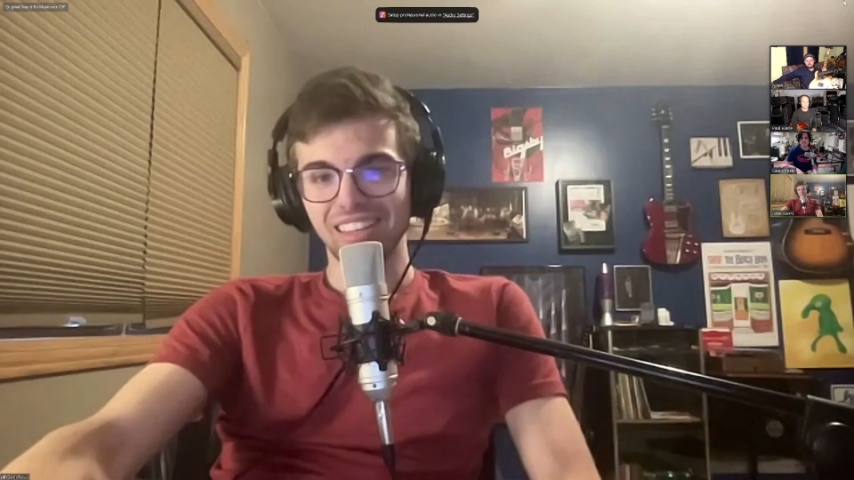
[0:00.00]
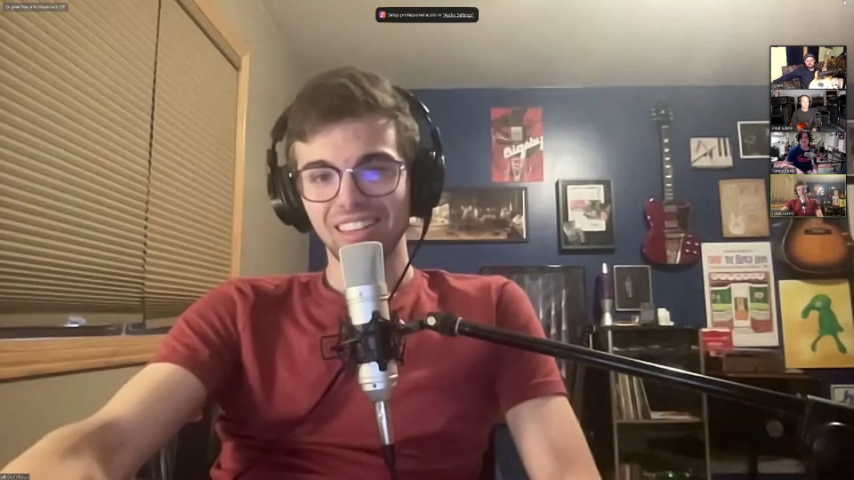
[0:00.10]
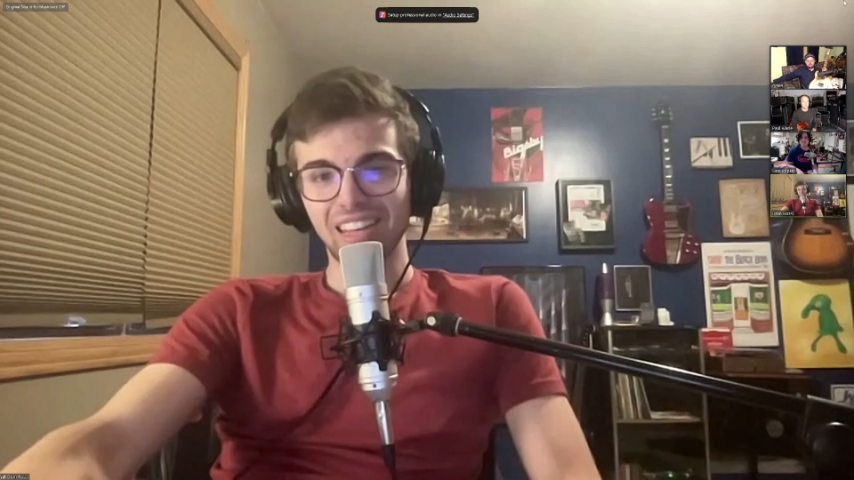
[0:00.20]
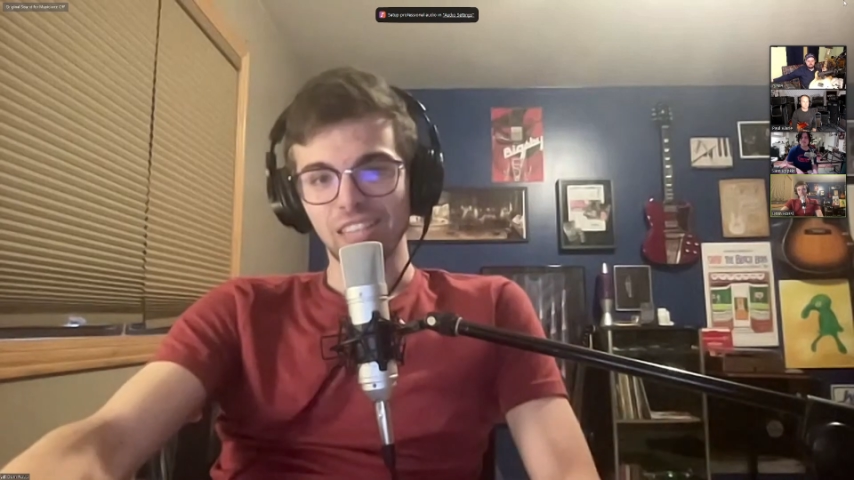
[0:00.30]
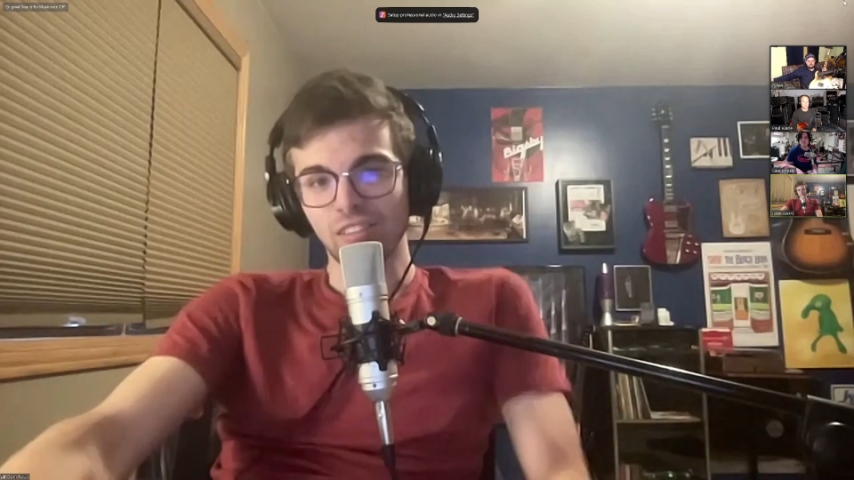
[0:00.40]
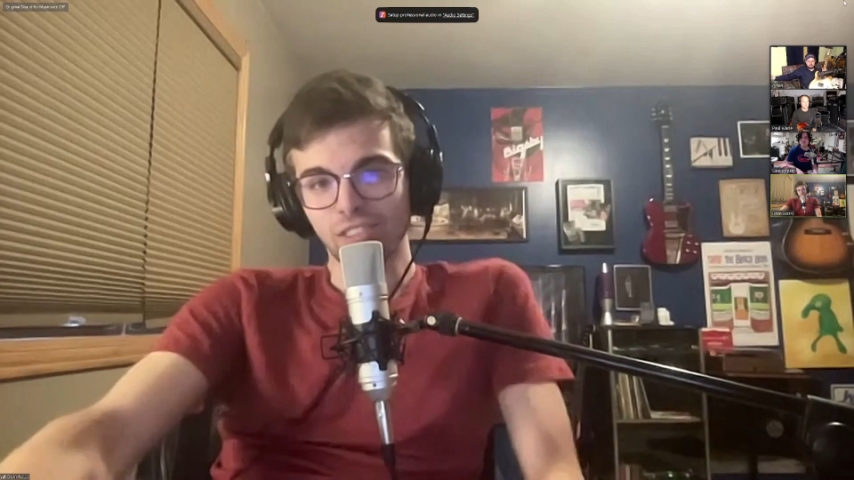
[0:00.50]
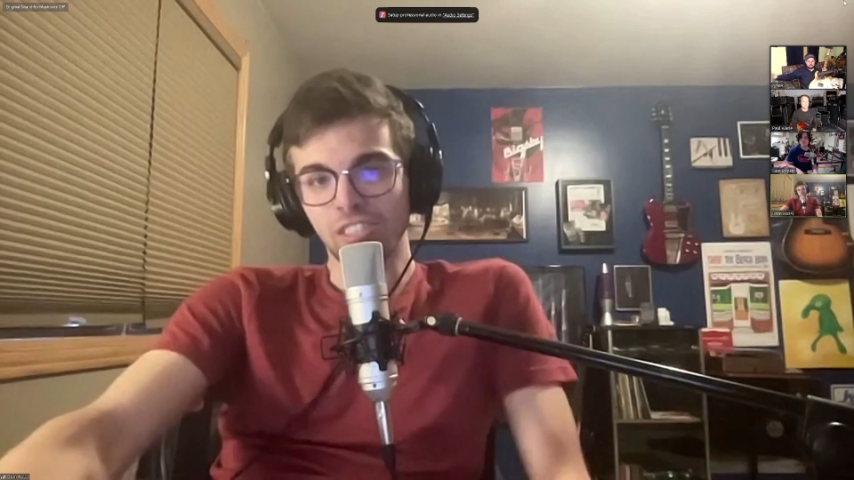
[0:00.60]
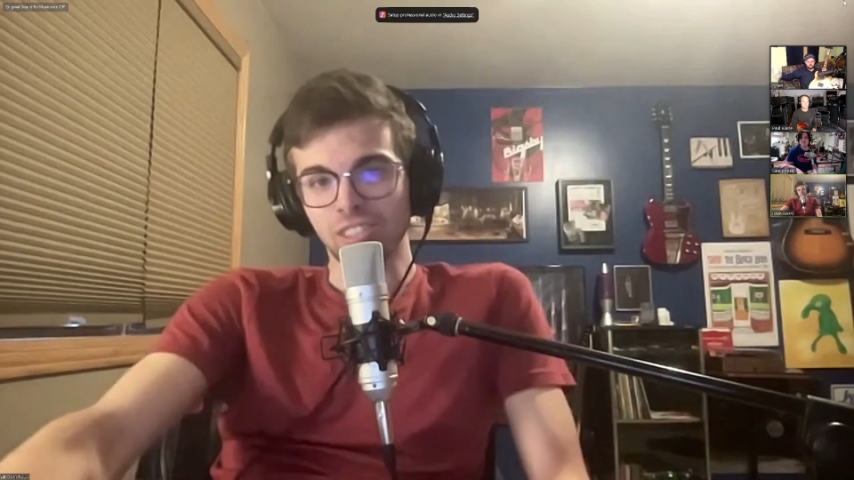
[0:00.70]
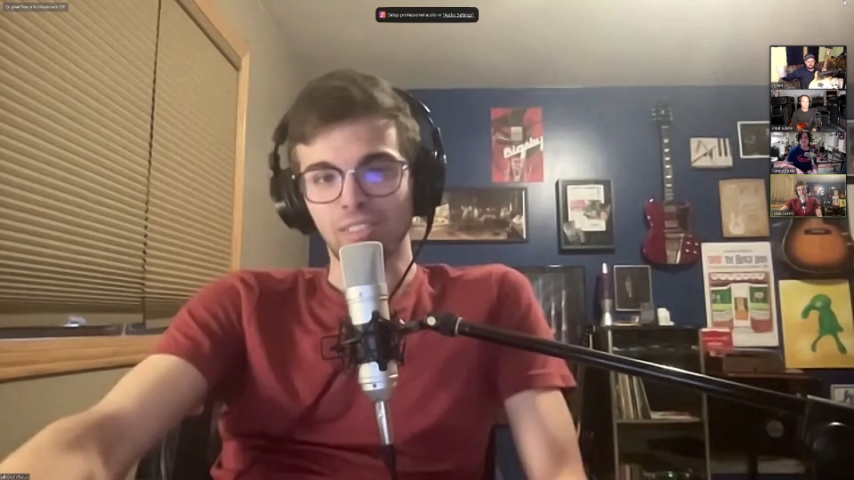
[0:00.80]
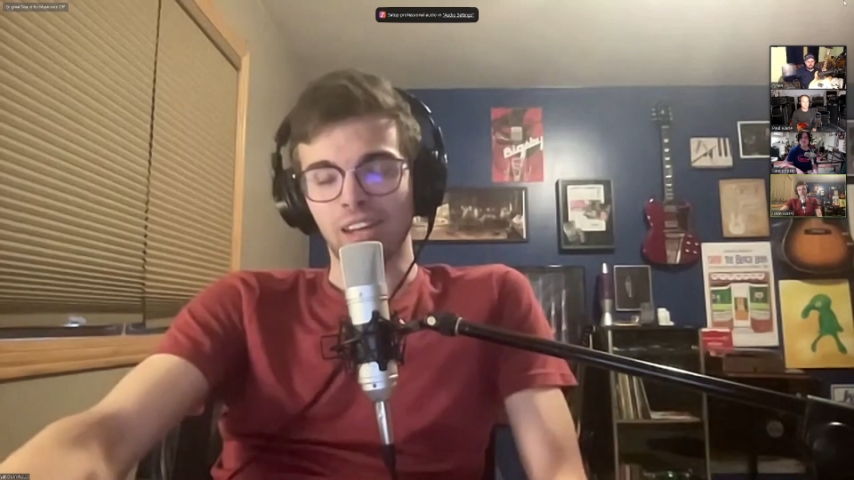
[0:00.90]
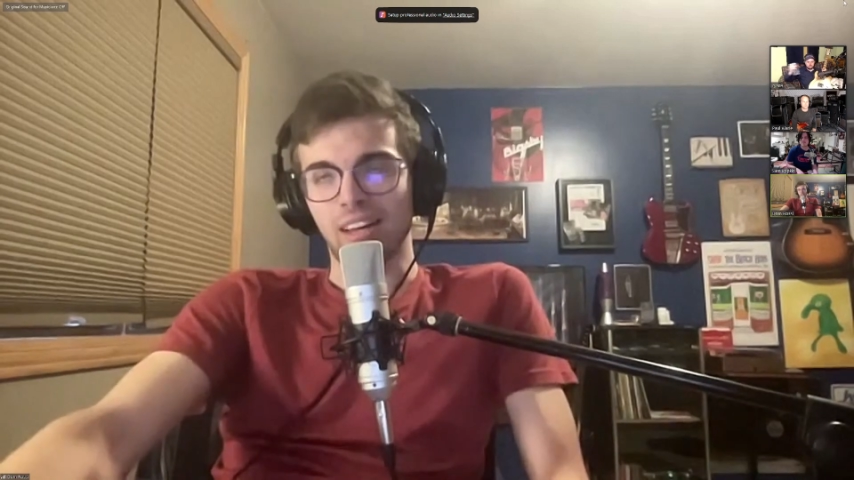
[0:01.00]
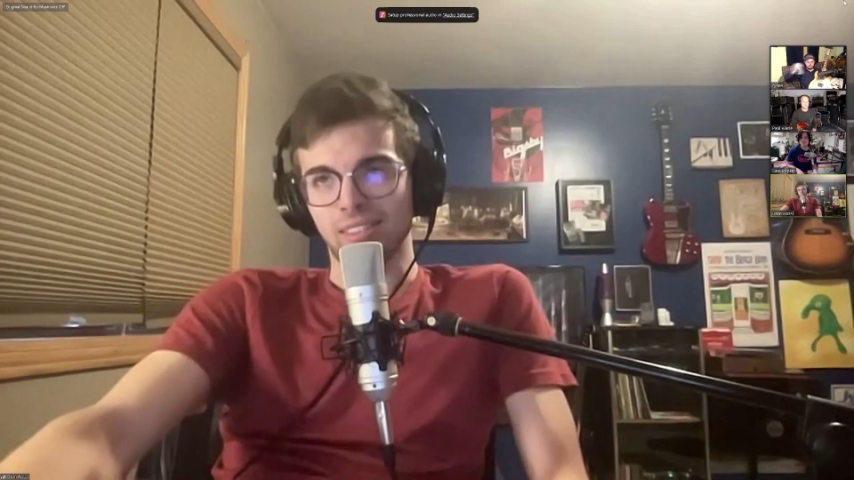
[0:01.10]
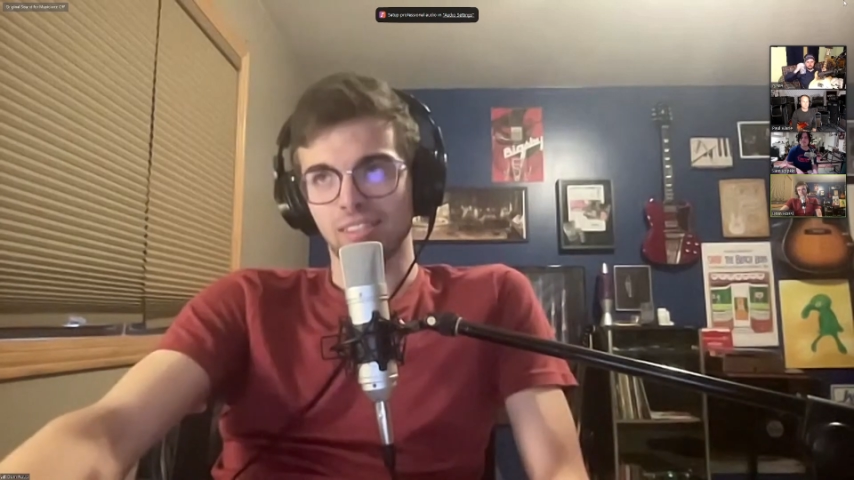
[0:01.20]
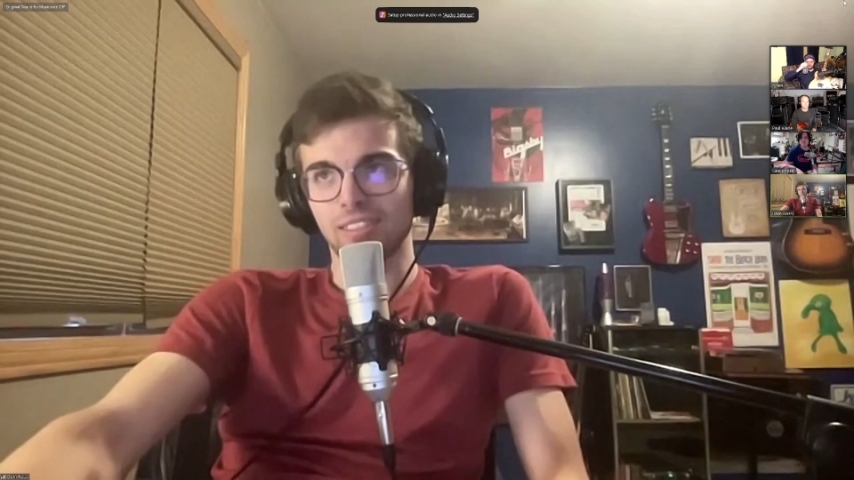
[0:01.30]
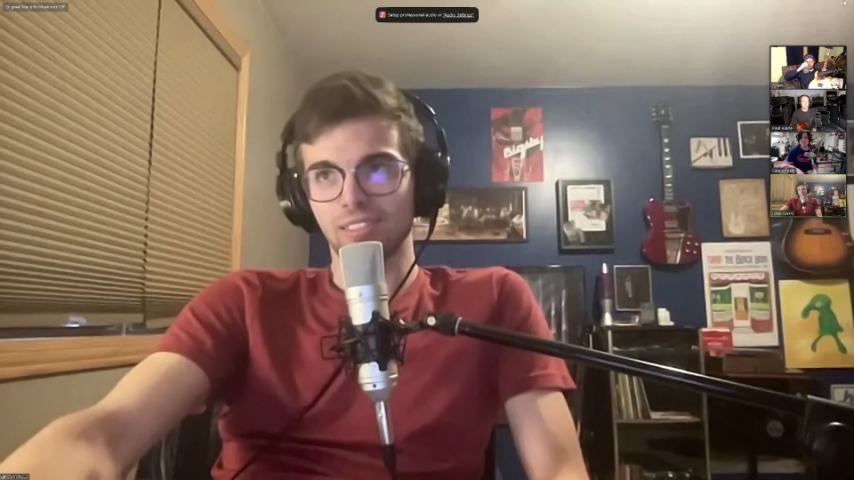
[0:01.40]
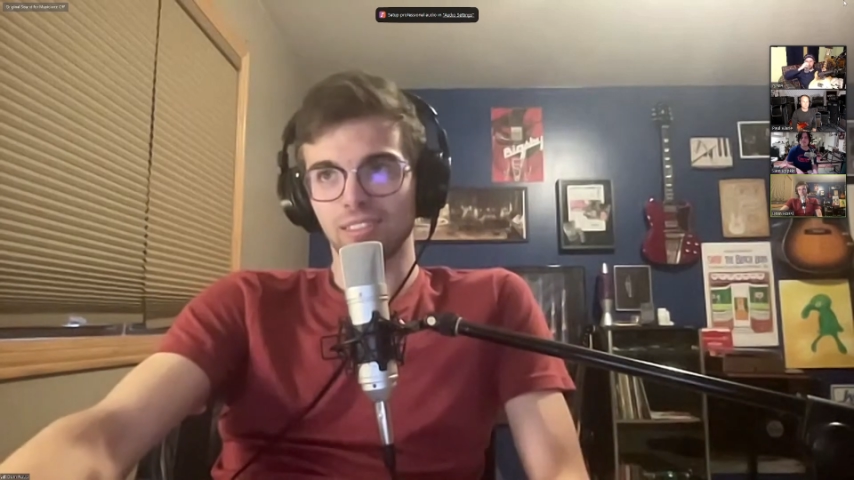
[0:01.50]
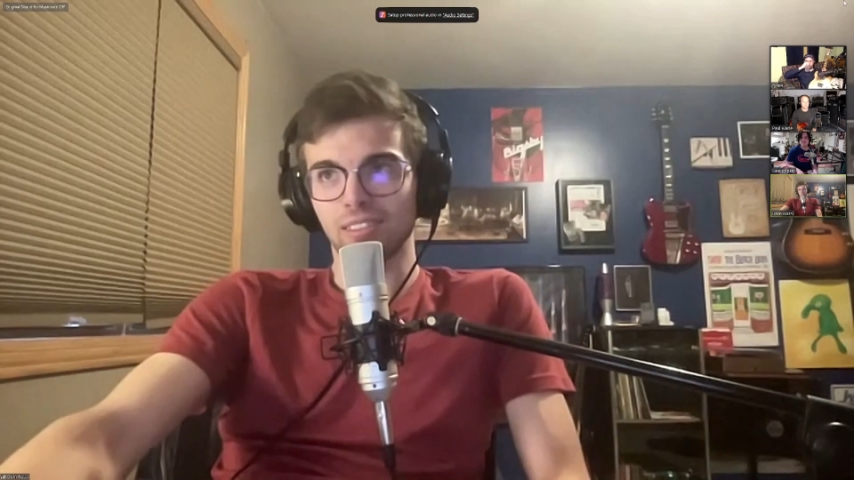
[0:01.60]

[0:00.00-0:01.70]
that's obviously not